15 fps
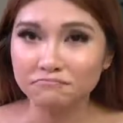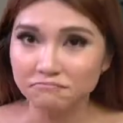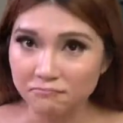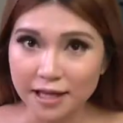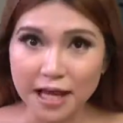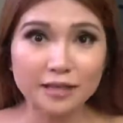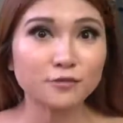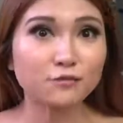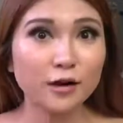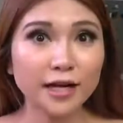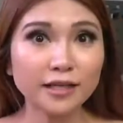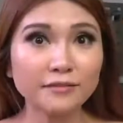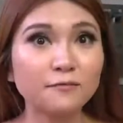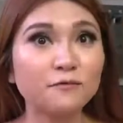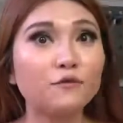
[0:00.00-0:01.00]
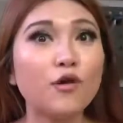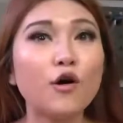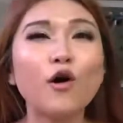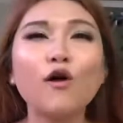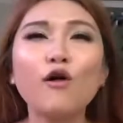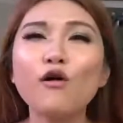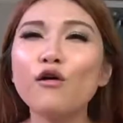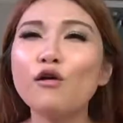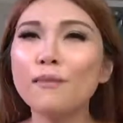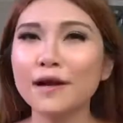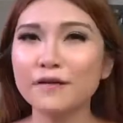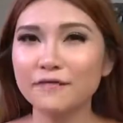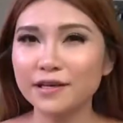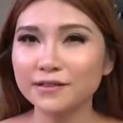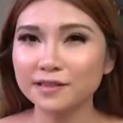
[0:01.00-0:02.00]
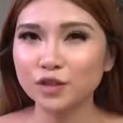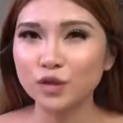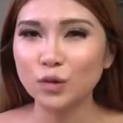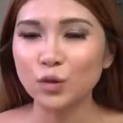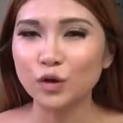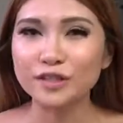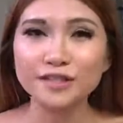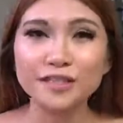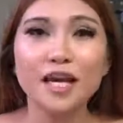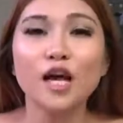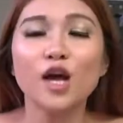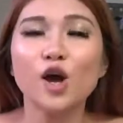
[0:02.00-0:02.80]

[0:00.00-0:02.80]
That's right, for all my fancy toys.